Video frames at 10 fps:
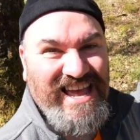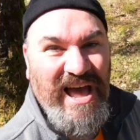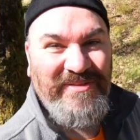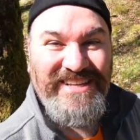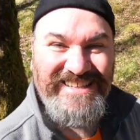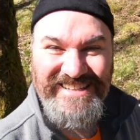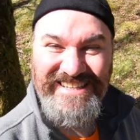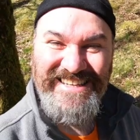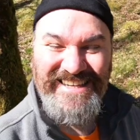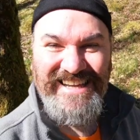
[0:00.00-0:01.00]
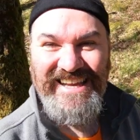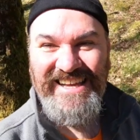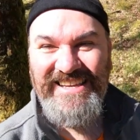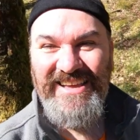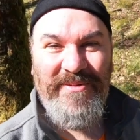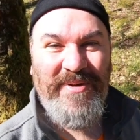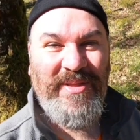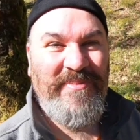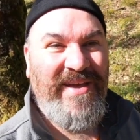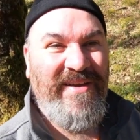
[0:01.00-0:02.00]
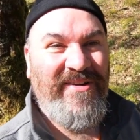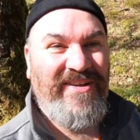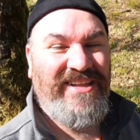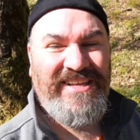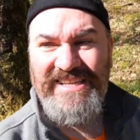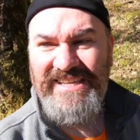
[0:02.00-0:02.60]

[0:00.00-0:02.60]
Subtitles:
timing. Got him on the payroll.